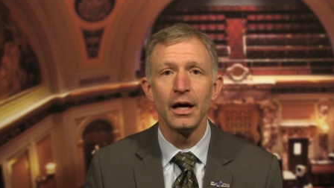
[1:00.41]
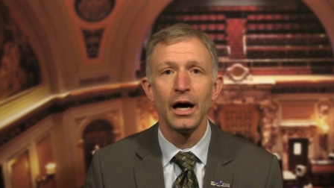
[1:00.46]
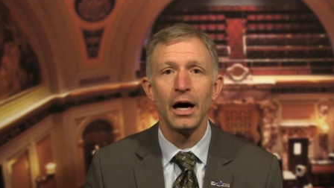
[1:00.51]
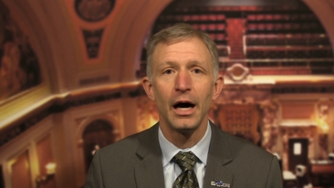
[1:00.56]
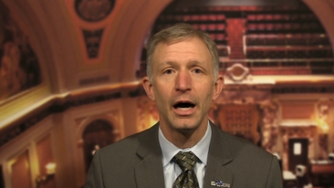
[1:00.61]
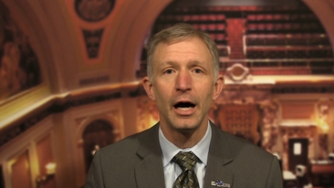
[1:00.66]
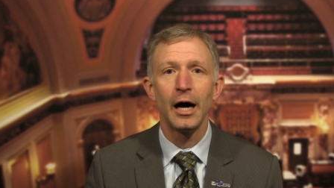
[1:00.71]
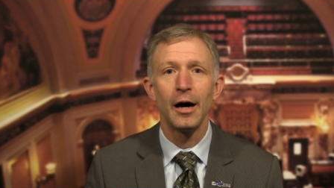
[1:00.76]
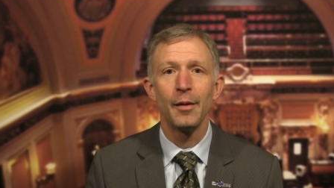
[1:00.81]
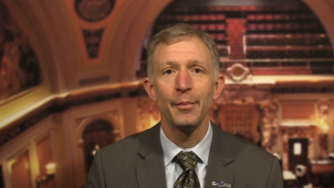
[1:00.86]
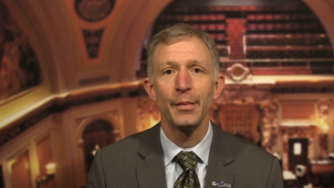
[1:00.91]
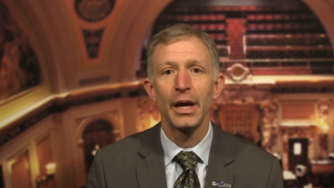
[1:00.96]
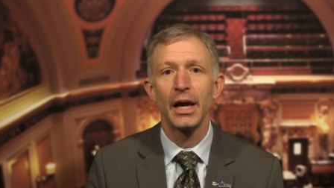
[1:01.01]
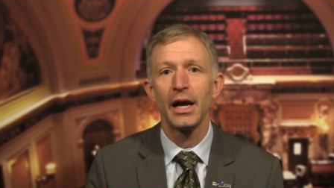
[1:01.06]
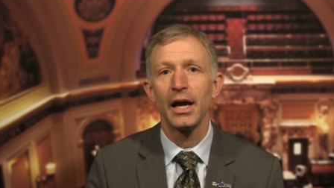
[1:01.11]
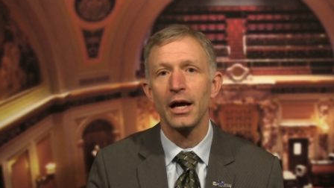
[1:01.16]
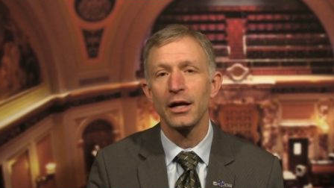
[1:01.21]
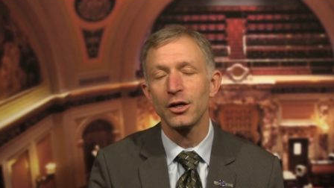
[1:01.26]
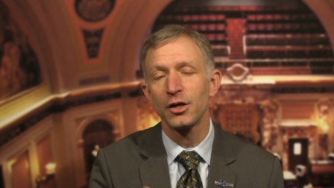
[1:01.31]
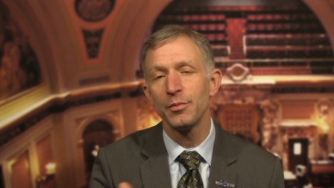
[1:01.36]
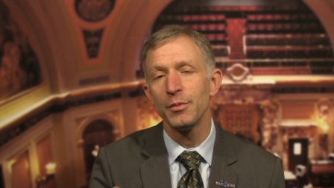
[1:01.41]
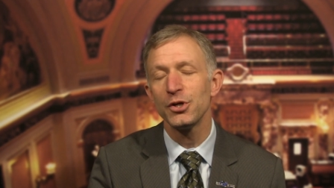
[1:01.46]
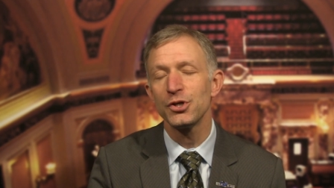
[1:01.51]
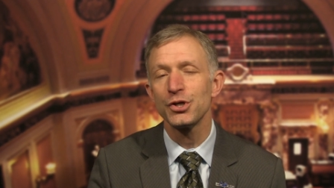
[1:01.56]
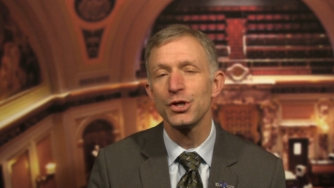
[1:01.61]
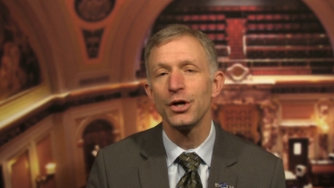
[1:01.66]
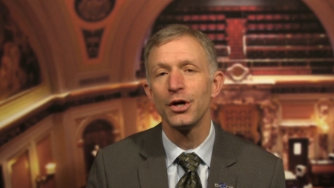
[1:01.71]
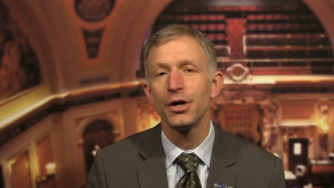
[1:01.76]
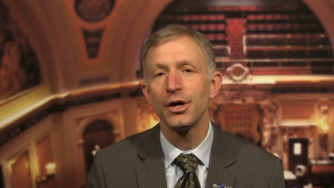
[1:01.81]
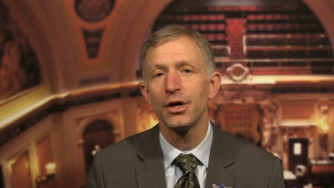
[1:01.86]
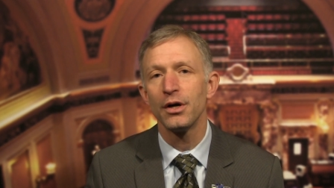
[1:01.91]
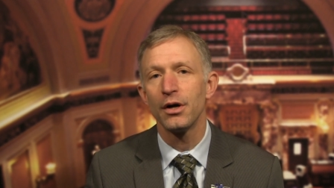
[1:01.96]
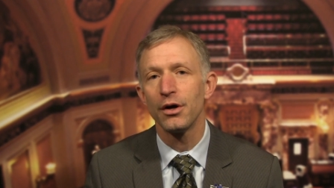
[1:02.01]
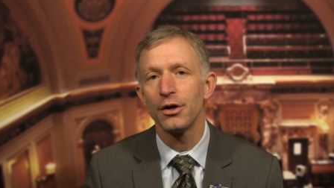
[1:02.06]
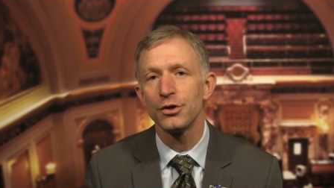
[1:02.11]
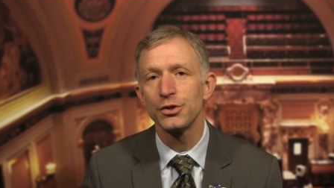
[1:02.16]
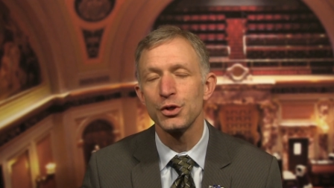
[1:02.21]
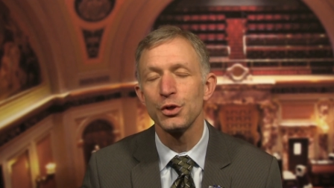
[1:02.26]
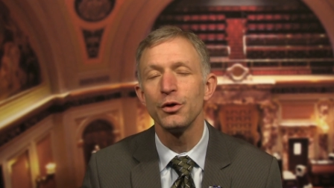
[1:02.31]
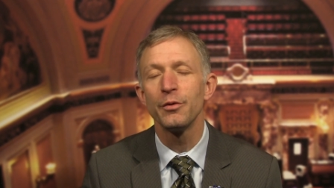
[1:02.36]
And Commissioner,
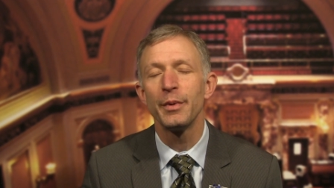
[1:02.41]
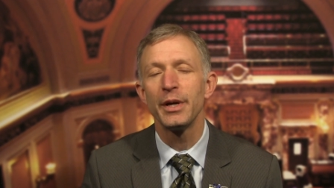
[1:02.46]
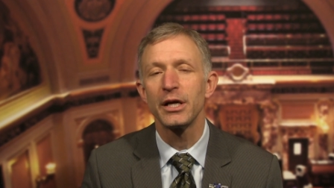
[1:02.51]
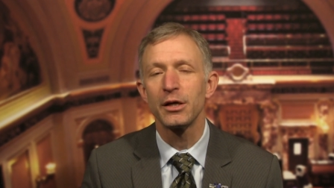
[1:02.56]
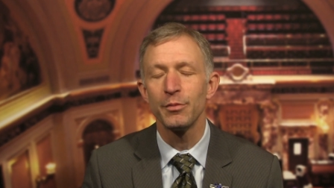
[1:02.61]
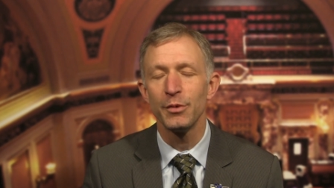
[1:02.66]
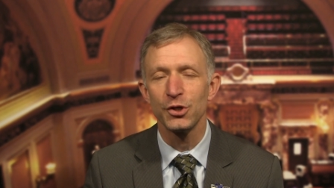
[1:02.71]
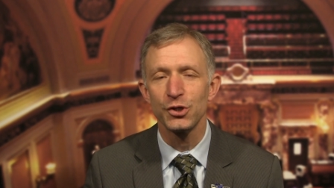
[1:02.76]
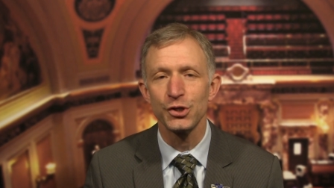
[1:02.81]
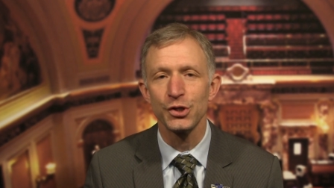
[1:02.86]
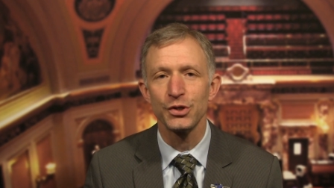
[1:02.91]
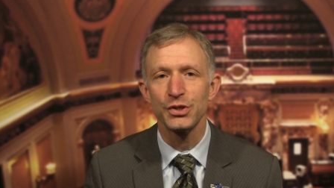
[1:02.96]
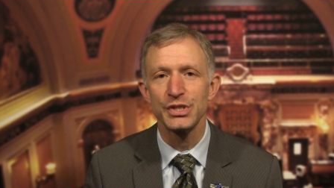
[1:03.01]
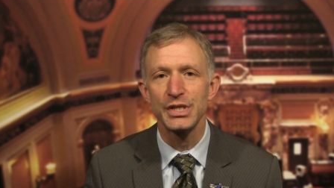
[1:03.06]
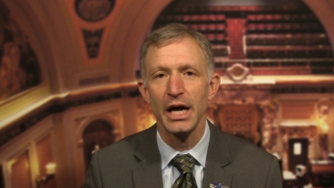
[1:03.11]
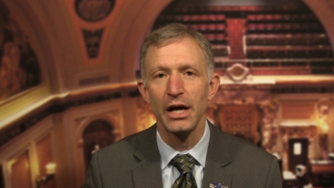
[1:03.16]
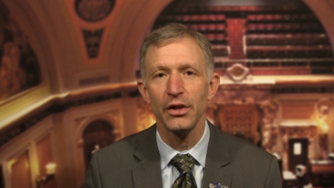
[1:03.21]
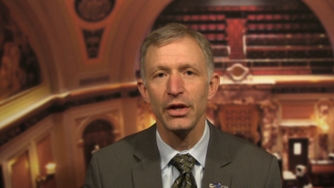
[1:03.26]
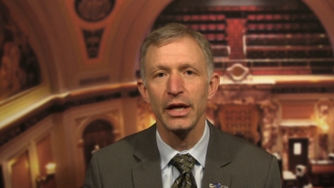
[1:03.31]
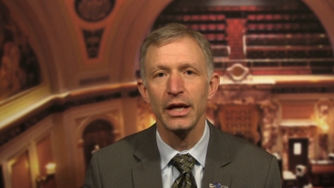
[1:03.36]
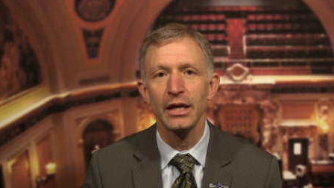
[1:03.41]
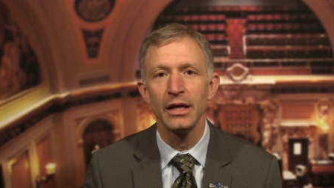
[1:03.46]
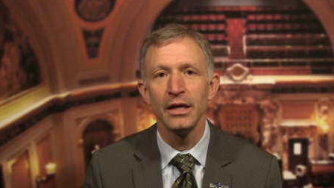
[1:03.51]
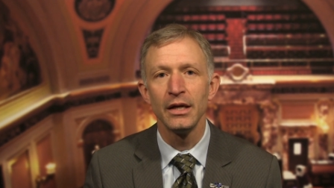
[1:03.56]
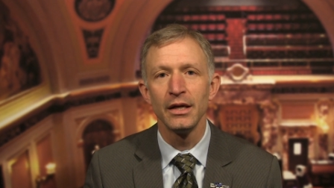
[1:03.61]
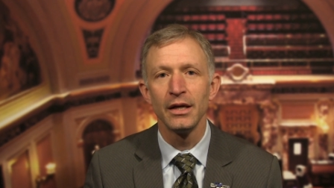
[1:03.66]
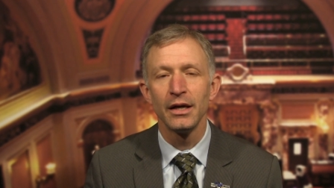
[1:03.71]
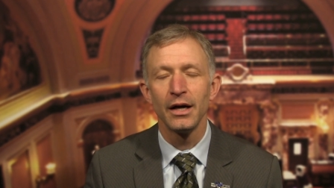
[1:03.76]
or soon to be Commissioner Selle,